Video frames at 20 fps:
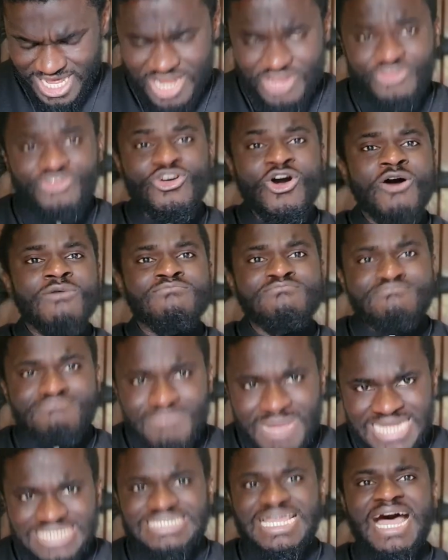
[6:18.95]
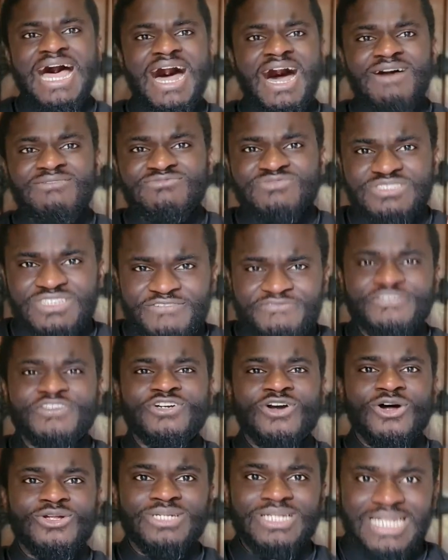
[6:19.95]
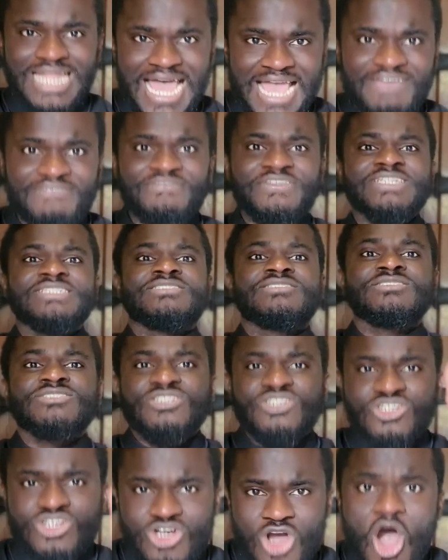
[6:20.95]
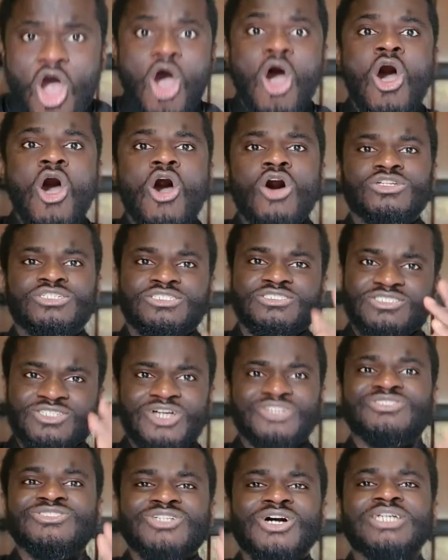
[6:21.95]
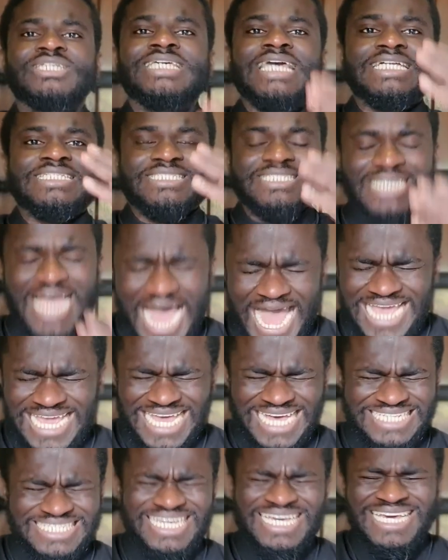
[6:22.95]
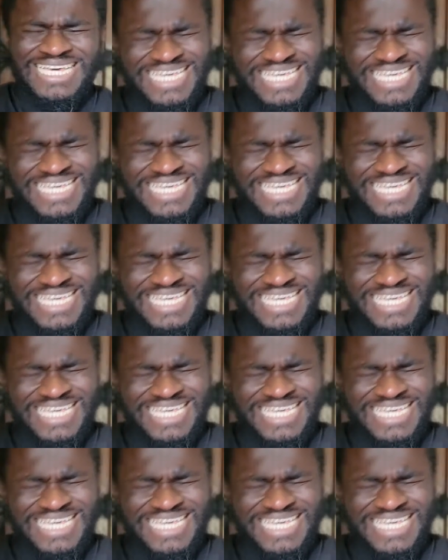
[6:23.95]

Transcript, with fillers: No matter how difficult life is, God does not get tired.